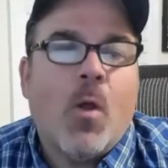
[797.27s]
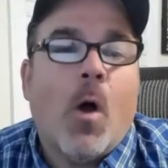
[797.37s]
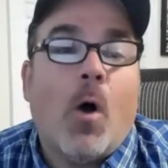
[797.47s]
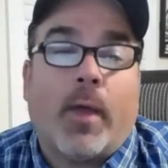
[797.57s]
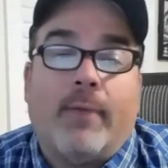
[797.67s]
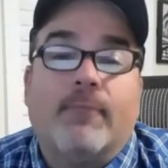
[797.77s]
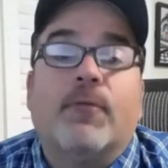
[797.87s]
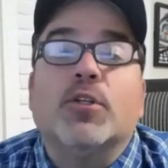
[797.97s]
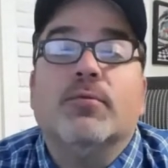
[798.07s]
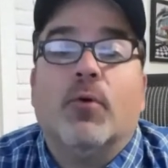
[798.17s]
Okay,
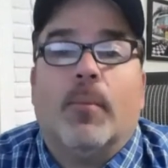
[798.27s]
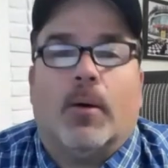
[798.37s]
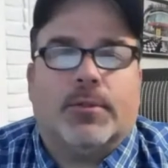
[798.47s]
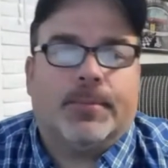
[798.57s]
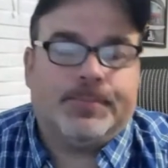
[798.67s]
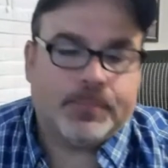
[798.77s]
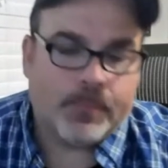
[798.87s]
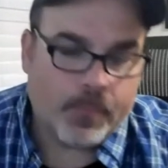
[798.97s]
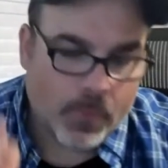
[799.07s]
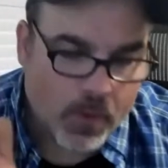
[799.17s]
first and foremost,
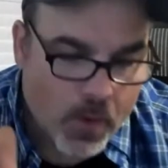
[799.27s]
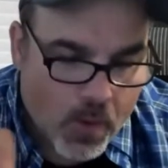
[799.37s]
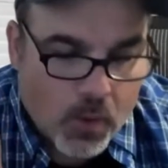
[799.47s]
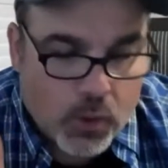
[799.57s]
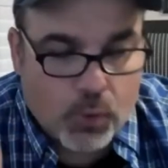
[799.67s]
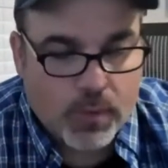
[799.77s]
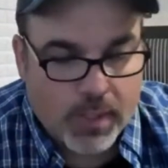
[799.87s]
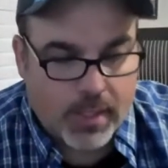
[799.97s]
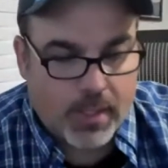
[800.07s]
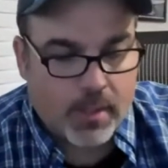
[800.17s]
you
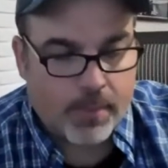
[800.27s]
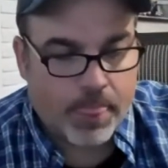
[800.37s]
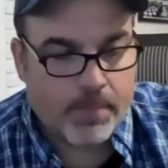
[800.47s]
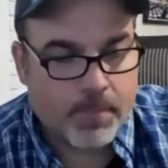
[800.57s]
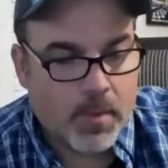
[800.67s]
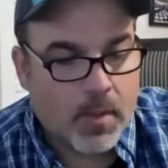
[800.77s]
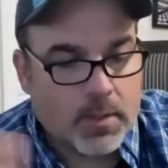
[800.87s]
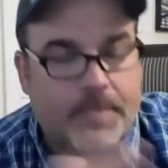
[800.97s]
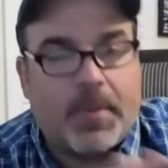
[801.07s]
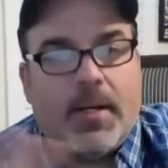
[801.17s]
need,
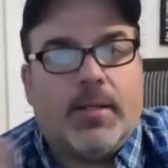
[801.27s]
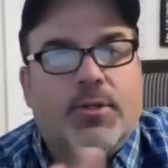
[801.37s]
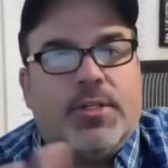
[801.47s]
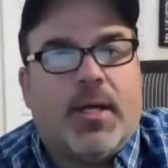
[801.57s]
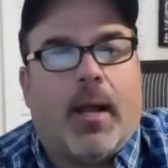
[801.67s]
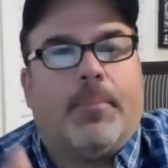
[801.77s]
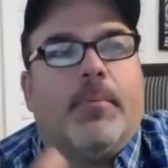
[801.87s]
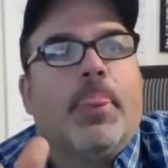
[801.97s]
depending on your setup,